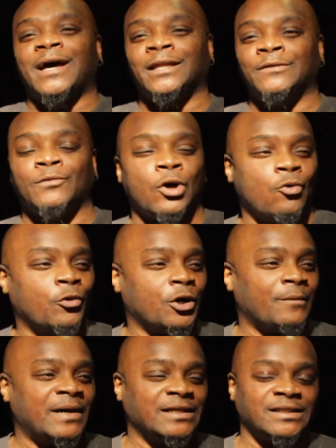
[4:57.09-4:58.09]
not even gonna worry
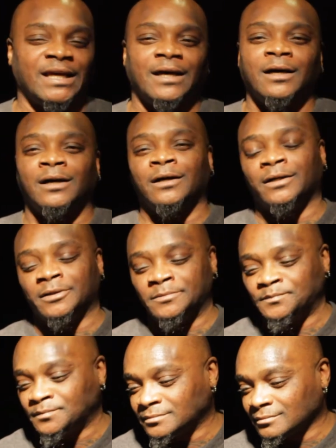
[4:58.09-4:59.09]
about that.
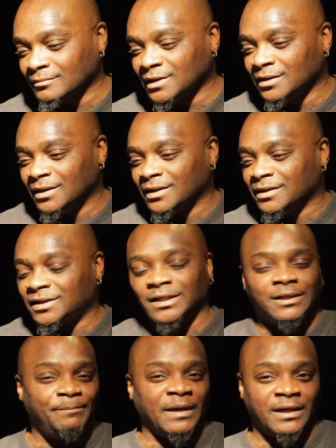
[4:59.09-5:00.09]

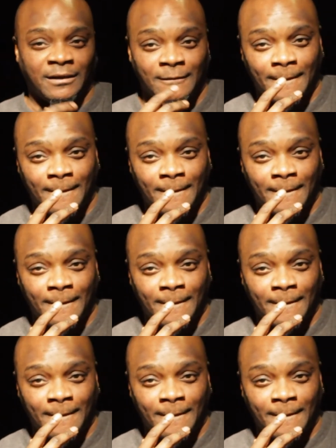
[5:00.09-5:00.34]
Killer B.